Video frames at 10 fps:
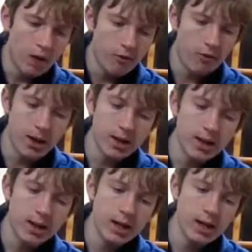
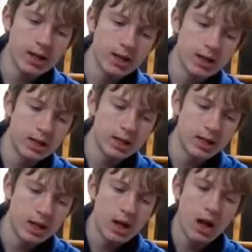frankly,
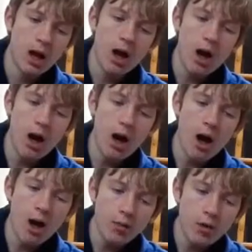
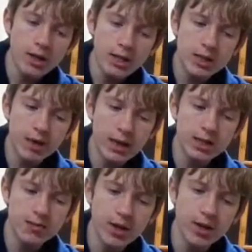I wanted to make
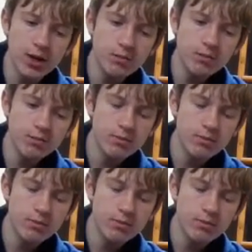this video,